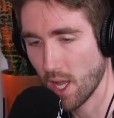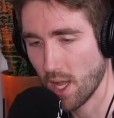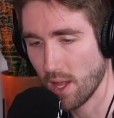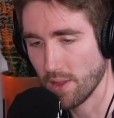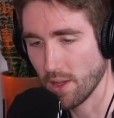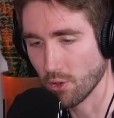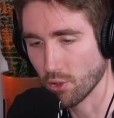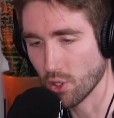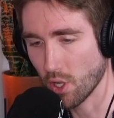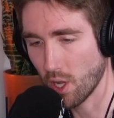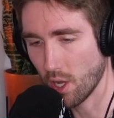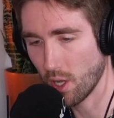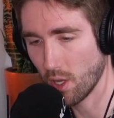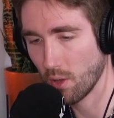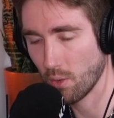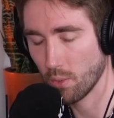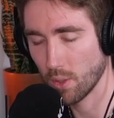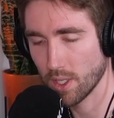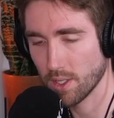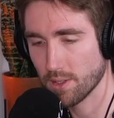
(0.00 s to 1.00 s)
There's
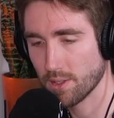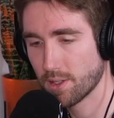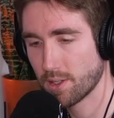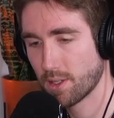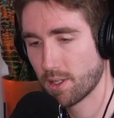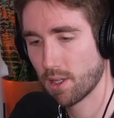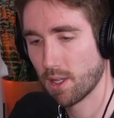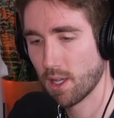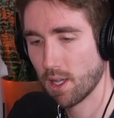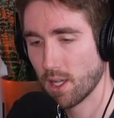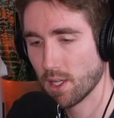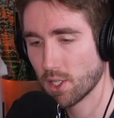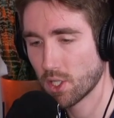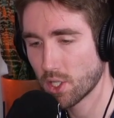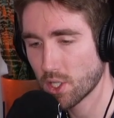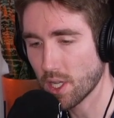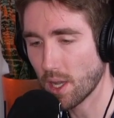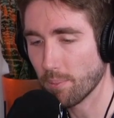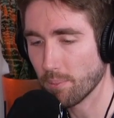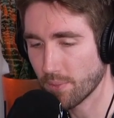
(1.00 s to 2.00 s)
always
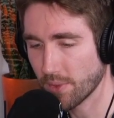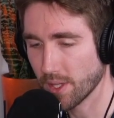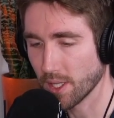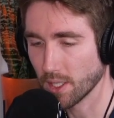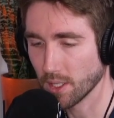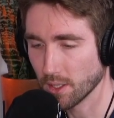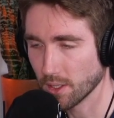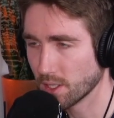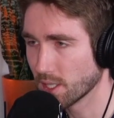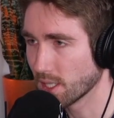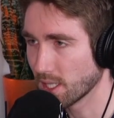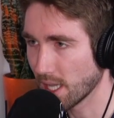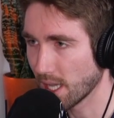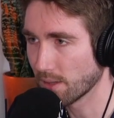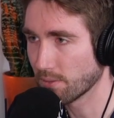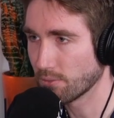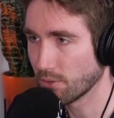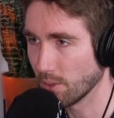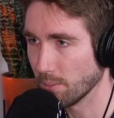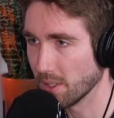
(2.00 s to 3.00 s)
something to get
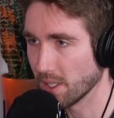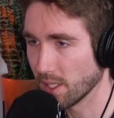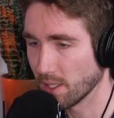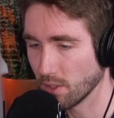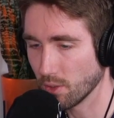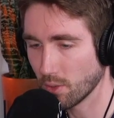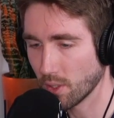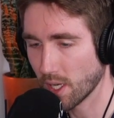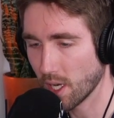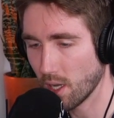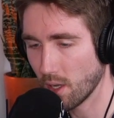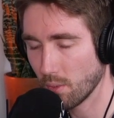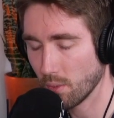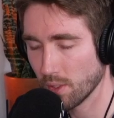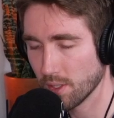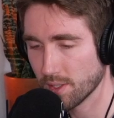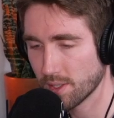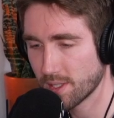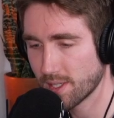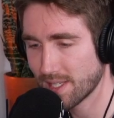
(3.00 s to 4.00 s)
from it, and you can
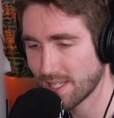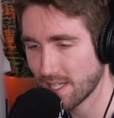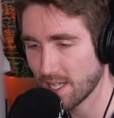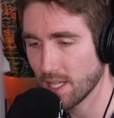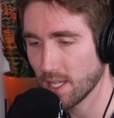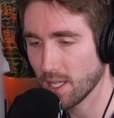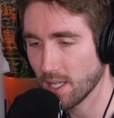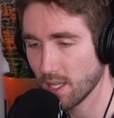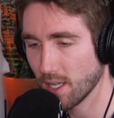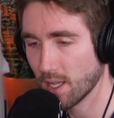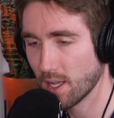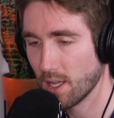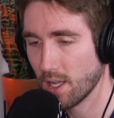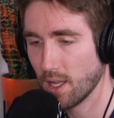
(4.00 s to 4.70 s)
always see